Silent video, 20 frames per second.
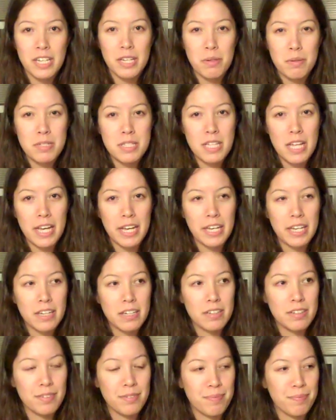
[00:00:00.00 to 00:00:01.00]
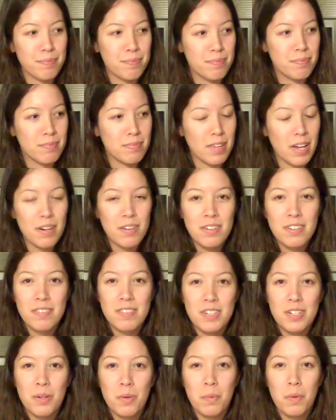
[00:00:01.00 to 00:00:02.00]
It was like, I don't
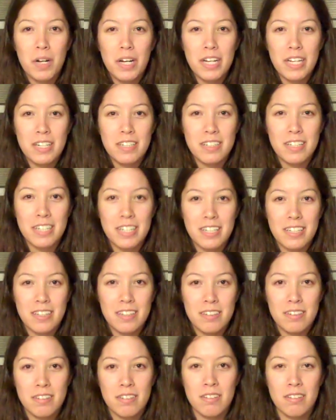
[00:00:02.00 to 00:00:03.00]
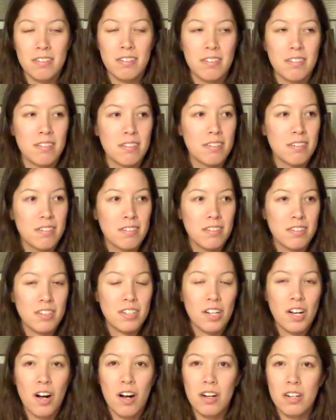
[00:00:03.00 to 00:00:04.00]
even know what, like
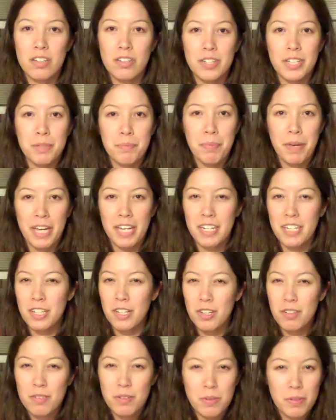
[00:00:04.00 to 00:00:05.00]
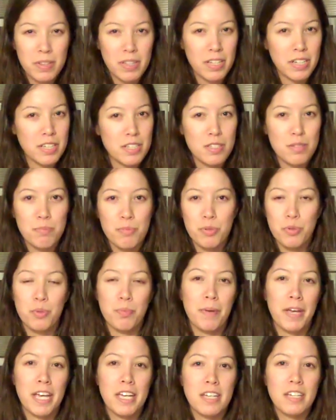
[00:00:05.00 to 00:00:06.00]
concrete painted over with like a
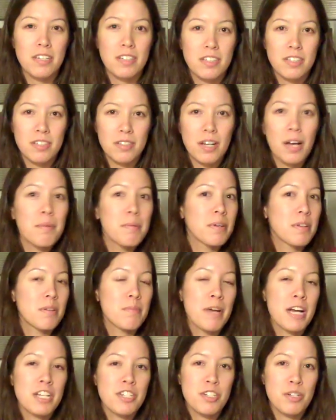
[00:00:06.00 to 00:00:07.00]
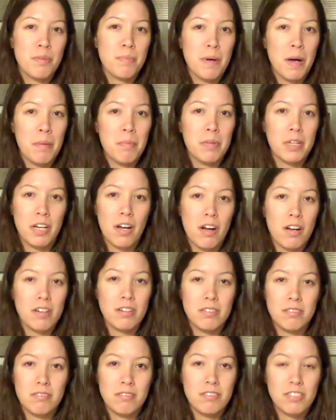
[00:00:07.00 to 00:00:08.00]
smooth paint. I mean, imagine a public
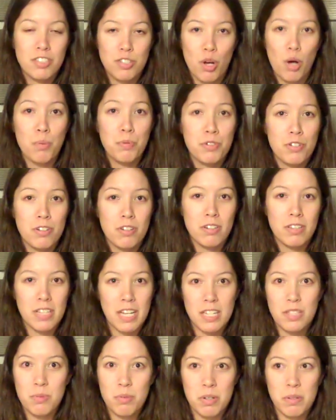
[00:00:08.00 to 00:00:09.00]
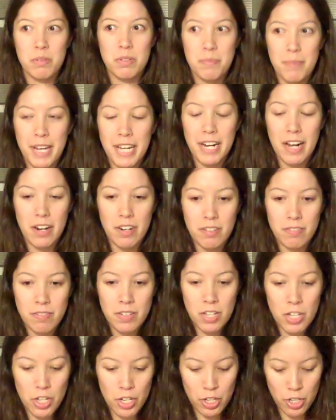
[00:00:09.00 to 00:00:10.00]
art sculpture, and that's what it was made out of.